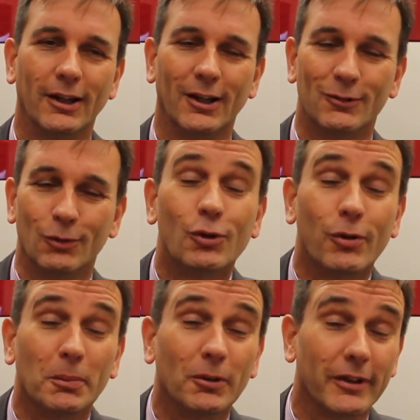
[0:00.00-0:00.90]
it will
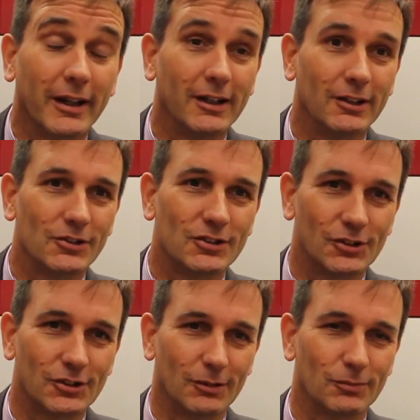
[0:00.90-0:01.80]
cripple their health
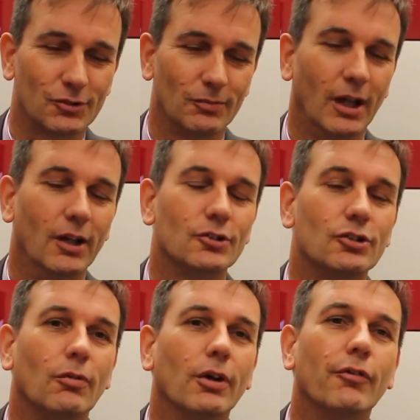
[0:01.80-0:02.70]
systems.
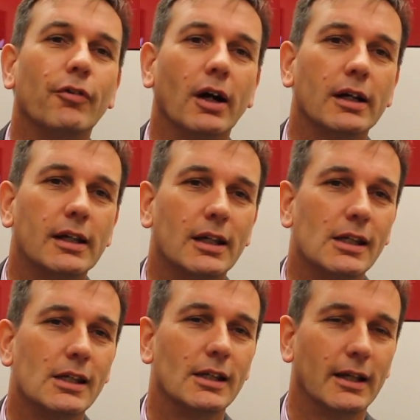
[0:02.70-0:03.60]
So one of our
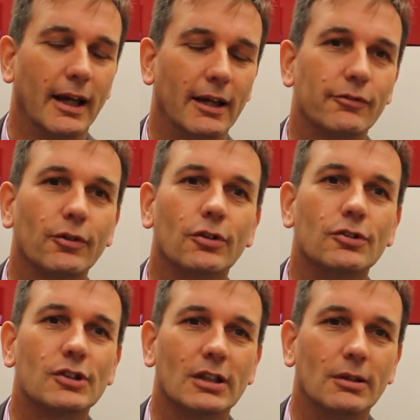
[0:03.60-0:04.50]
key
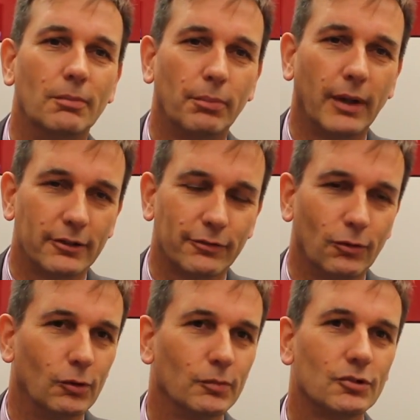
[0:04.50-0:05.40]
advocacy
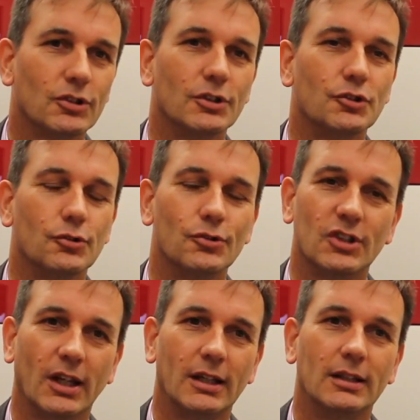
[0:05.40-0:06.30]
platforms is to
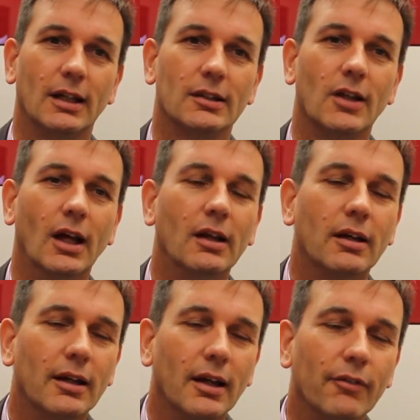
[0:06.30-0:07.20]
say that
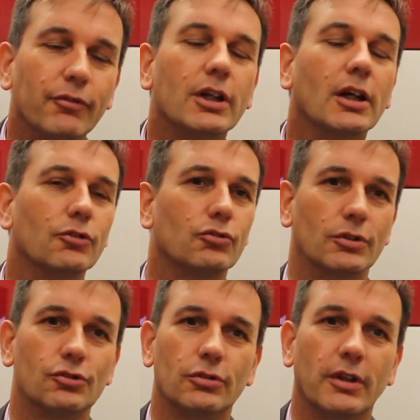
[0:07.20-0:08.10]
every
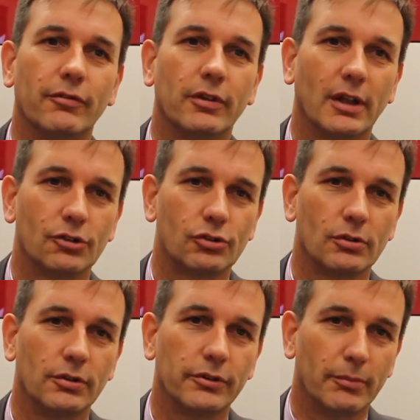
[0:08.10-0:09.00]
country should have a
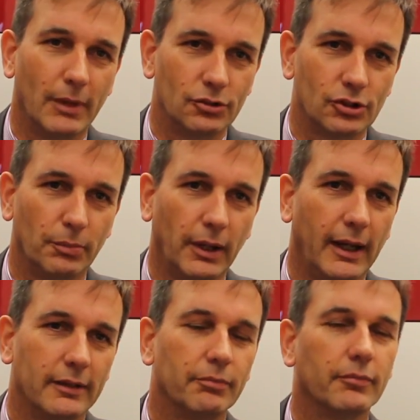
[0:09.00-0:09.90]
national dementia
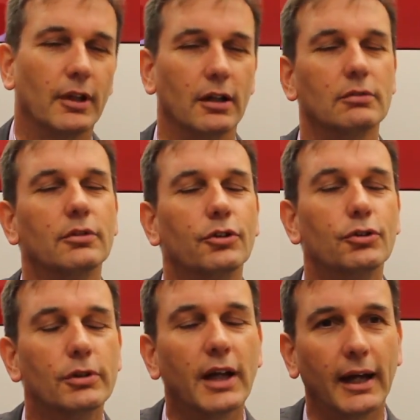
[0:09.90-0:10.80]
plan. Now,
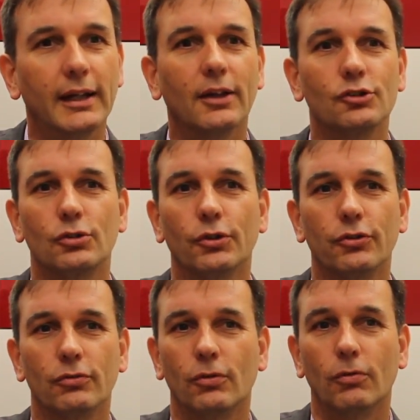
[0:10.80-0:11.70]
the UK has
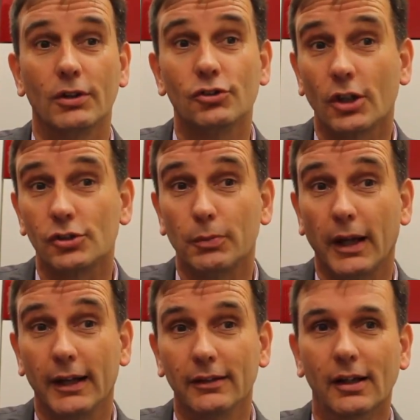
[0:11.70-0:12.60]
got one such
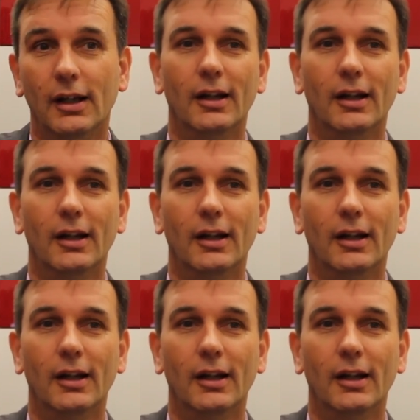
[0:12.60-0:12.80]
plan,